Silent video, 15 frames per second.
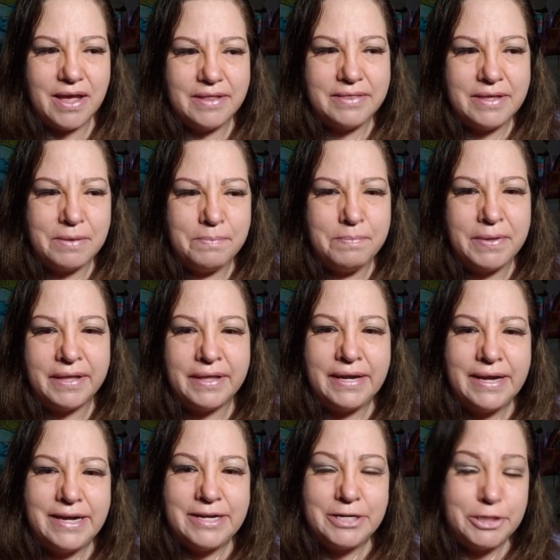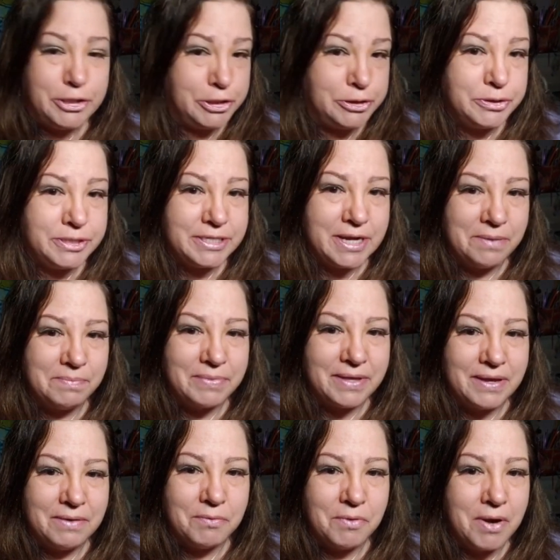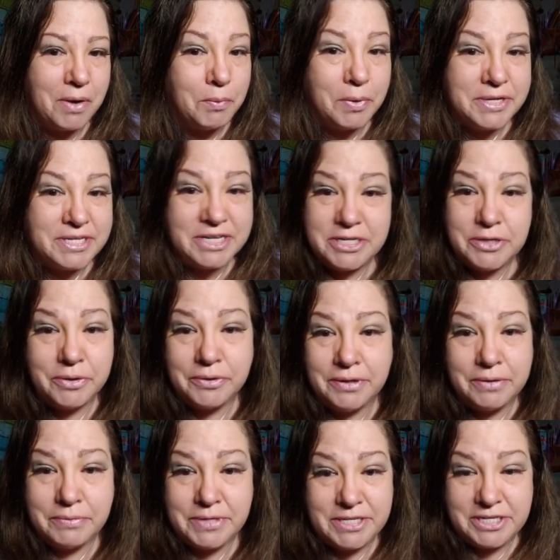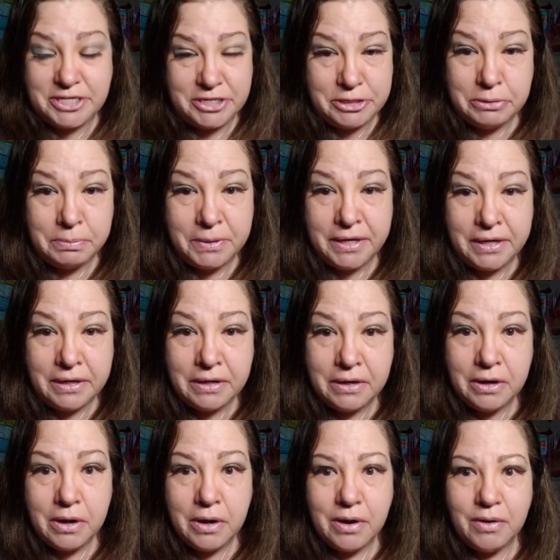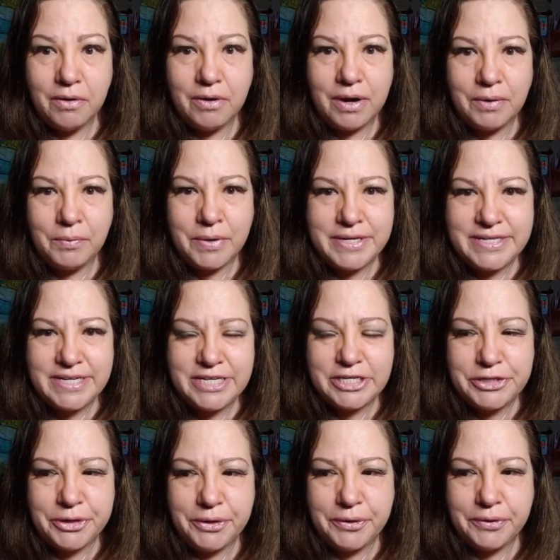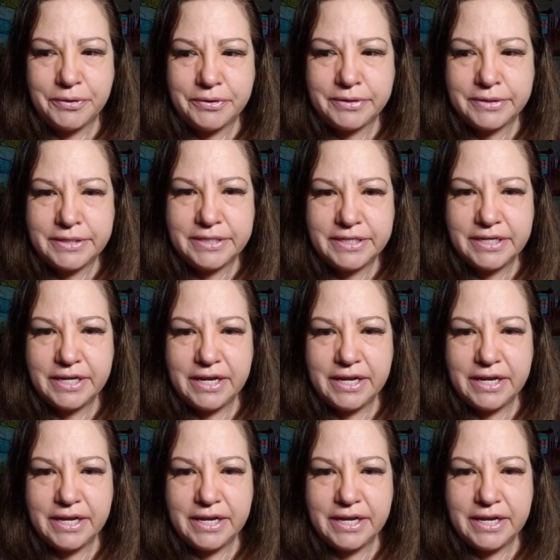the ability to do something where I wasn't told it was stupid, or I wasn't told,